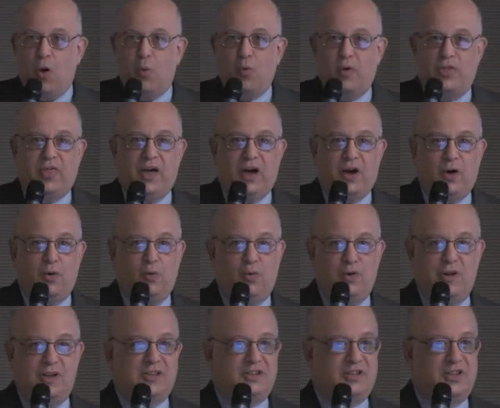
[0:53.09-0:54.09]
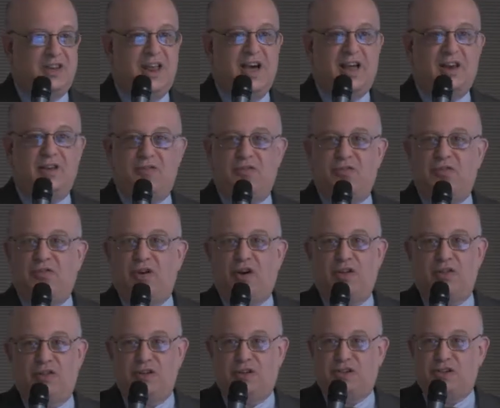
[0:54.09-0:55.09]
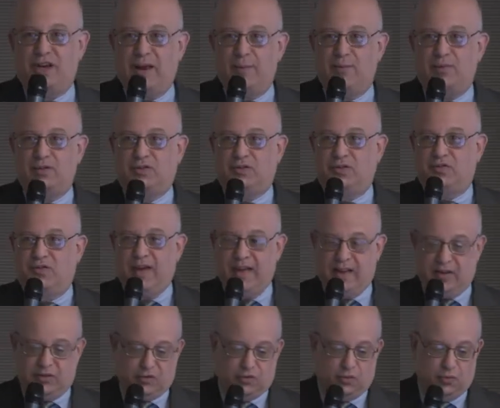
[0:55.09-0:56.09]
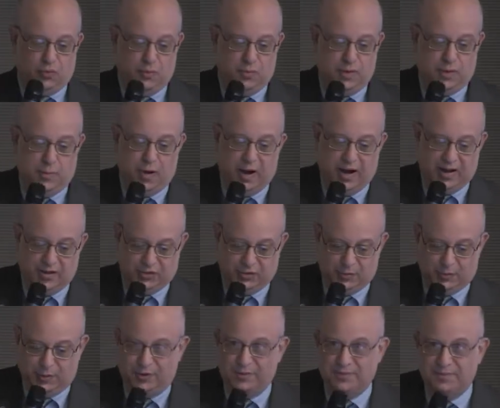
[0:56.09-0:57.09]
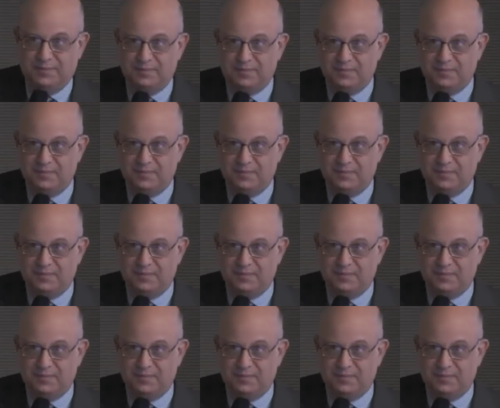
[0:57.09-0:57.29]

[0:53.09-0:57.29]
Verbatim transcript: without which none of the chamber's events would be possible.